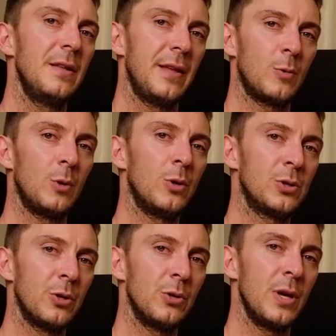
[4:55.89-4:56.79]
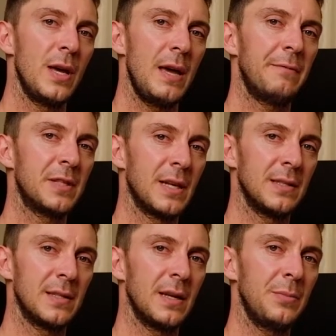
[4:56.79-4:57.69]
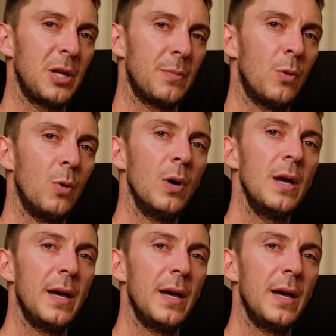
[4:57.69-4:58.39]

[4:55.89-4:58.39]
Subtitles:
that will also emphasize the subject more